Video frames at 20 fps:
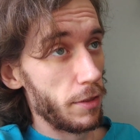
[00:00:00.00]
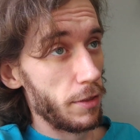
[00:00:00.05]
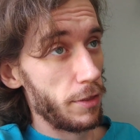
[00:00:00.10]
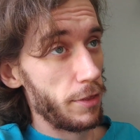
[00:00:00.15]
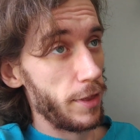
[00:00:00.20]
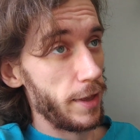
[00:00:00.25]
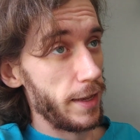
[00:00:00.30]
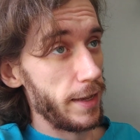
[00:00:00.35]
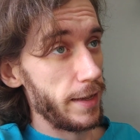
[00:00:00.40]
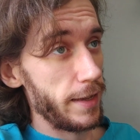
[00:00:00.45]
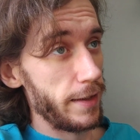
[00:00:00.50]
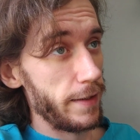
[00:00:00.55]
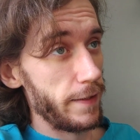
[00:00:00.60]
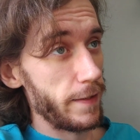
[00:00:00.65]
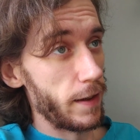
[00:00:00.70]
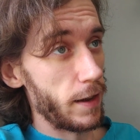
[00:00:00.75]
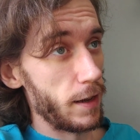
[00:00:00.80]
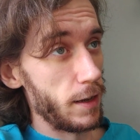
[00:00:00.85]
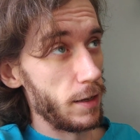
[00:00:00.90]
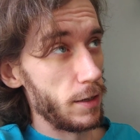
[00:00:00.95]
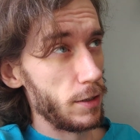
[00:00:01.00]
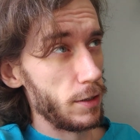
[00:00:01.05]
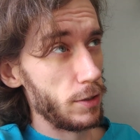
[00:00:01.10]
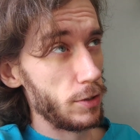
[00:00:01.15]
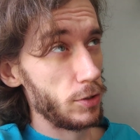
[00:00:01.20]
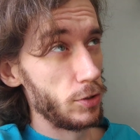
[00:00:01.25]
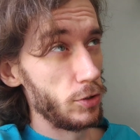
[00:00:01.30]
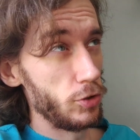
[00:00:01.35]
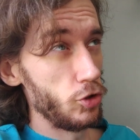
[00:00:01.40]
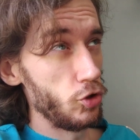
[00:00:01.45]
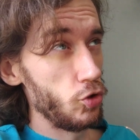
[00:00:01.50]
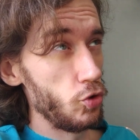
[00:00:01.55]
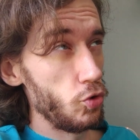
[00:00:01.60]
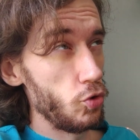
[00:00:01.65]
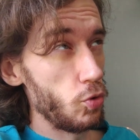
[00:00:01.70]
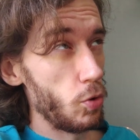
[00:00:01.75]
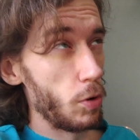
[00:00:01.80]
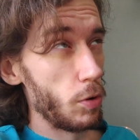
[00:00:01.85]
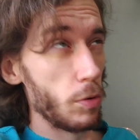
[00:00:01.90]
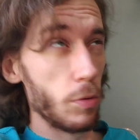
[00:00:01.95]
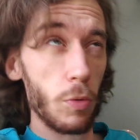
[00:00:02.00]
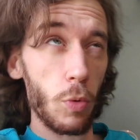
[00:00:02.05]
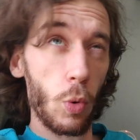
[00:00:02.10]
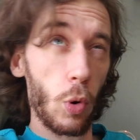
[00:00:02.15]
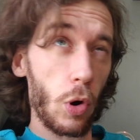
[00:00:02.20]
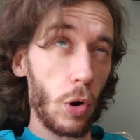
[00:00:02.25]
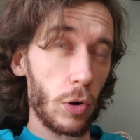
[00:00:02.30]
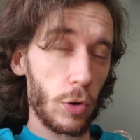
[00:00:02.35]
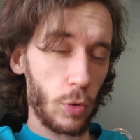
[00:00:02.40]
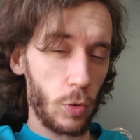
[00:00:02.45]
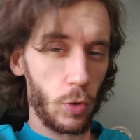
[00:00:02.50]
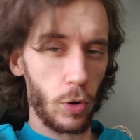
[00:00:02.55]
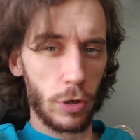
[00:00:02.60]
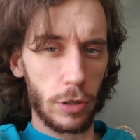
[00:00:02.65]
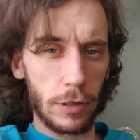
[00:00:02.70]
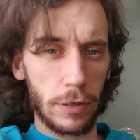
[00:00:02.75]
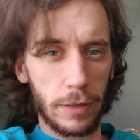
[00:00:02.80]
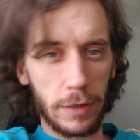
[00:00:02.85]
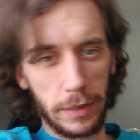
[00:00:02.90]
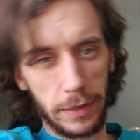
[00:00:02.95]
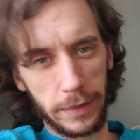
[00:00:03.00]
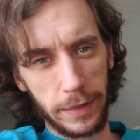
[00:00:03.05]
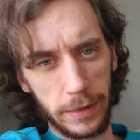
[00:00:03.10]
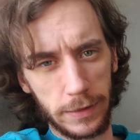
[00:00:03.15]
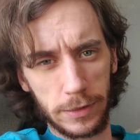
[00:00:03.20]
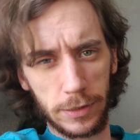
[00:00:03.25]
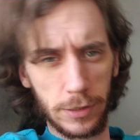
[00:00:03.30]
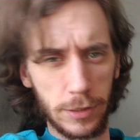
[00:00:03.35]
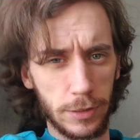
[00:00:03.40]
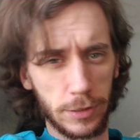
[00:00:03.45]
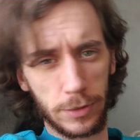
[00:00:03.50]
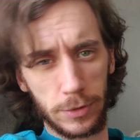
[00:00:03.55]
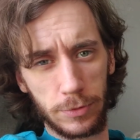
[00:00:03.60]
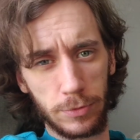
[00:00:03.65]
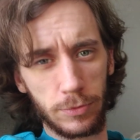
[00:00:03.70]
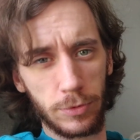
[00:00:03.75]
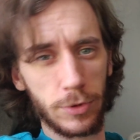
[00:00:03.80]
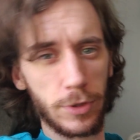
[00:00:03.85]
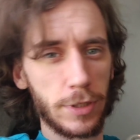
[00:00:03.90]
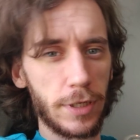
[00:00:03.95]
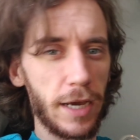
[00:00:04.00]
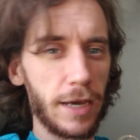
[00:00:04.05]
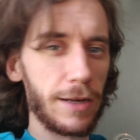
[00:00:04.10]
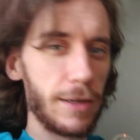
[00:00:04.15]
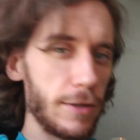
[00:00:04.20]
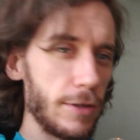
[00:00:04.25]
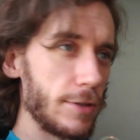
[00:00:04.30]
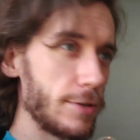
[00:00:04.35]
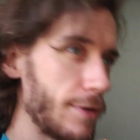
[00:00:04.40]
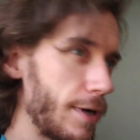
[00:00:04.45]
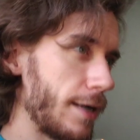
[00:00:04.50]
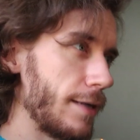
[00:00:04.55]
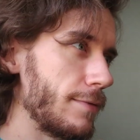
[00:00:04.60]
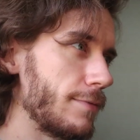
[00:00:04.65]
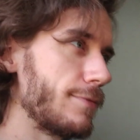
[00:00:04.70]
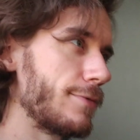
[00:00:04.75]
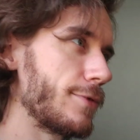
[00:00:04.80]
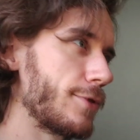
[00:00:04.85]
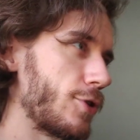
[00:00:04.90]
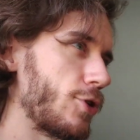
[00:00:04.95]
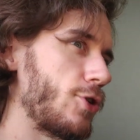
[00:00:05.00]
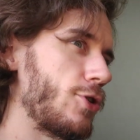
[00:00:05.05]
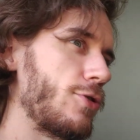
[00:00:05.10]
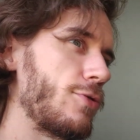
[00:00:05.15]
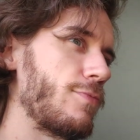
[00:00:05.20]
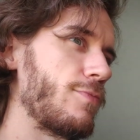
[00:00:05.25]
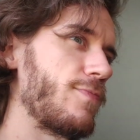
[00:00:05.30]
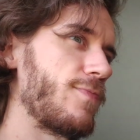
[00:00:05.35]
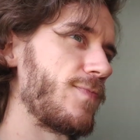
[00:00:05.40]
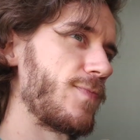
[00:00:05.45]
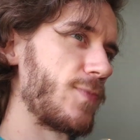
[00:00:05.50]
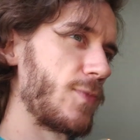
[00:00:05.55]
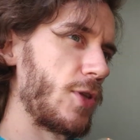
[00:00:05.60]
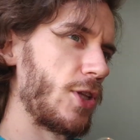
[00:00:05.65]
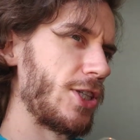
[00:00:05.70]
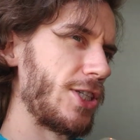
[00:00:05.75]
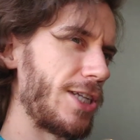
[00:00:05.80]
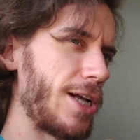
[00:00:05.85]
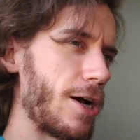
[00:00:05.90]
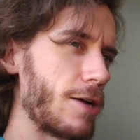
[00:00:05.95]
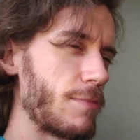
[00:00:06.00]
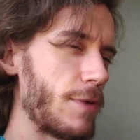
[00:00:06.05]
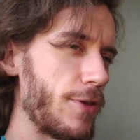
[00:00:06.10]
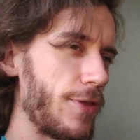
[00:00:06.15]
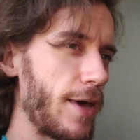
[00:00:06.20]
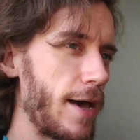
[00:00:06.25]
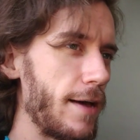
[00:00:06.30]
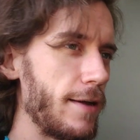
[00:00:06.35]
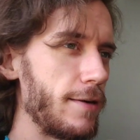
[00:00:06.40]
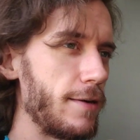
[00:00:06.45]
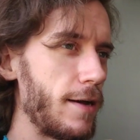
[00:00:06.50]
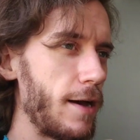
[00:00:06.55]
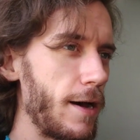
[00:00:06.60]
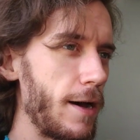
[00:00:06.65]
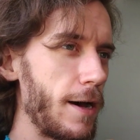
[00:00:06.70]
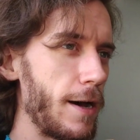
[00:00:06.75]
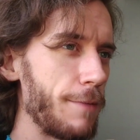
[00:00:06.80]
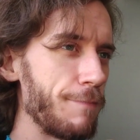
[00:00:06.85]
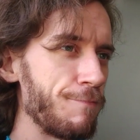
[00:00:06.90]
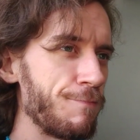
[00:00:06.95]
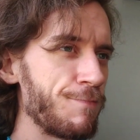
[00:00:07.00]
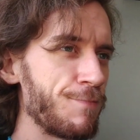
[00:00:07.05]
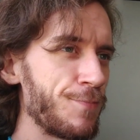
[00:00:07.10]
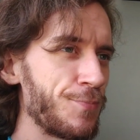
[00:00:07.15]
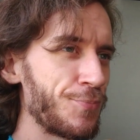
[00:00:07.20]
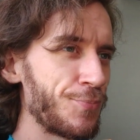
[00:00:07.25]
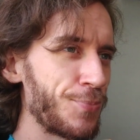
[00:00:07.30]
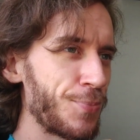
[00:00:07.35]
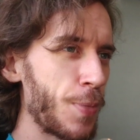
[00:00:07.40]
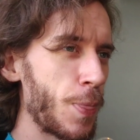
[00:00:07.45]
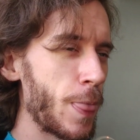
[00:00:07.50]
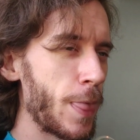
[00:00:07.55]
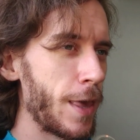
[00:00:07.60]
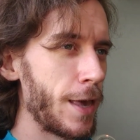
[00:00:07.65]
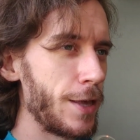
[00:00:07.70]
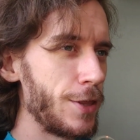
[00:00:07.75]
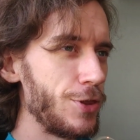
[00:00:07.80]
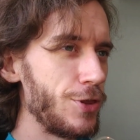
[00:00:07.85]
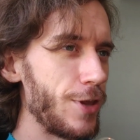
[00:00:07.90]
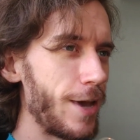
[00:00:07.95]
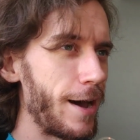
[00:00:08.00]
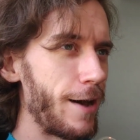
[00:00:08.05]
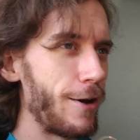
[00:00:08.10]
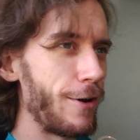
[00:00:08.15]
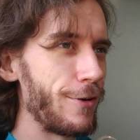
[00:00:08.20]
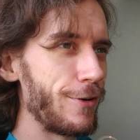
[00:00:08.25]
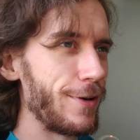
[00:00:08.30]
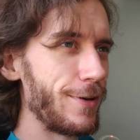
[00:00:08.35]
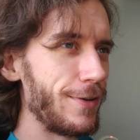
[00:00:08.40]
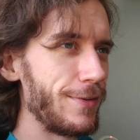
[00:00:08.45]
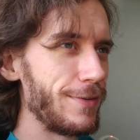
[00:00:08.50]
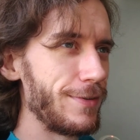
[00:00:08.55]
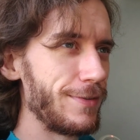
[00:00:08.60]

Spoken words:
the New World Order, I guess is what the title is, right? So let's talk about that. Now,